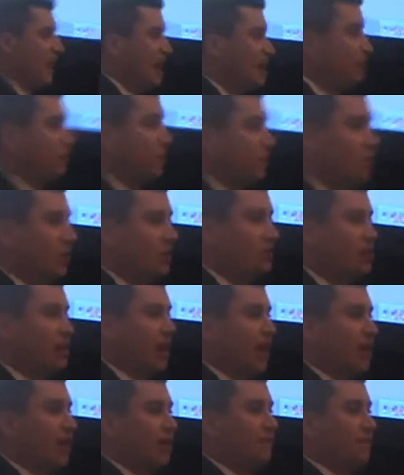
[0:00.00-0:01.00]
the outgoing
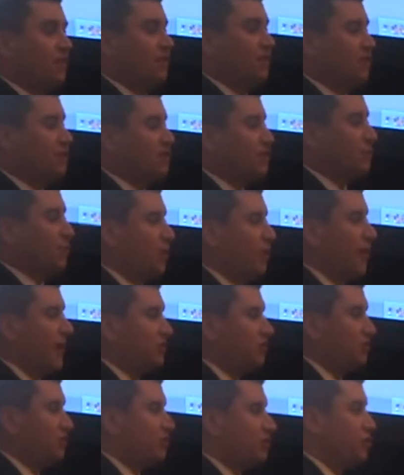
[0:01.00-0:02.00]
chair of the Division I
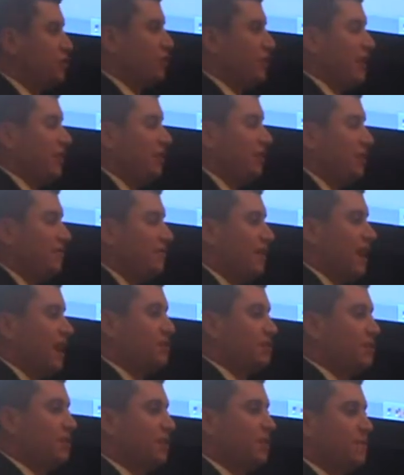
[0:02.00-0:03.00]
National Student Athlete
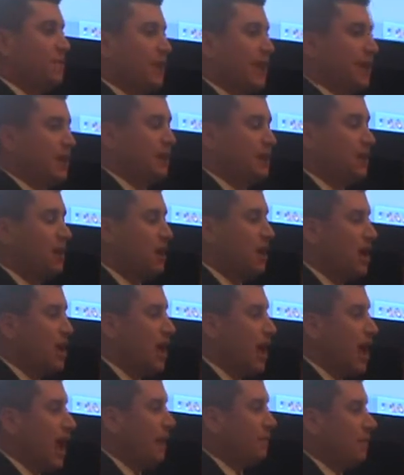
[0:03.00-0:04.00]
Advisory Committee.
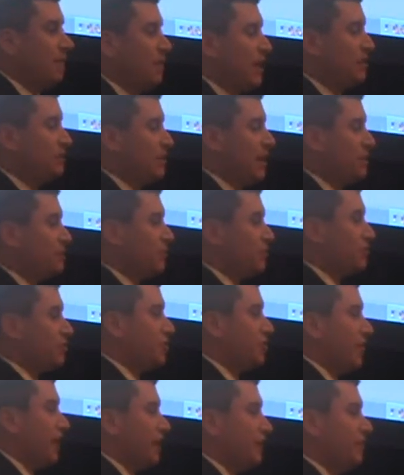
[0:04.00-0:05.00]
I'm a men's basketball
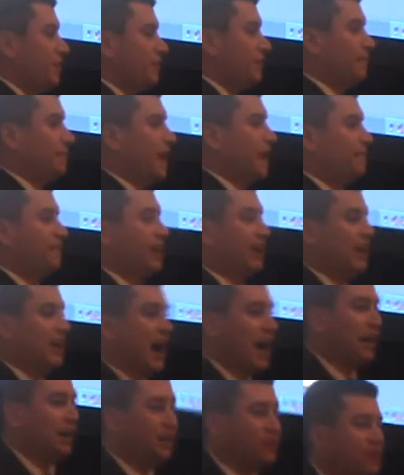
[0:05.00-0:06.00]
student athlete from Lafayette
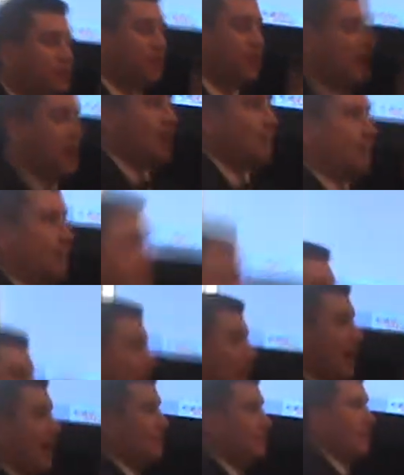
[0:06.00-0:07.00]
College, but
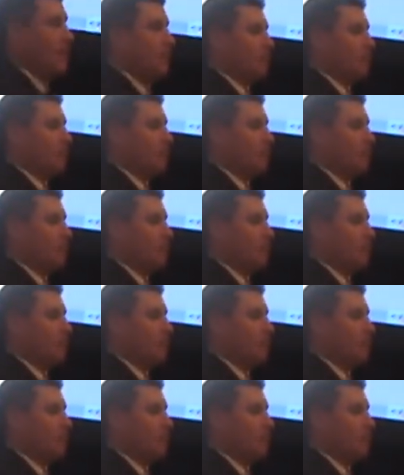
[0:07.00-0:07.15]
today I'm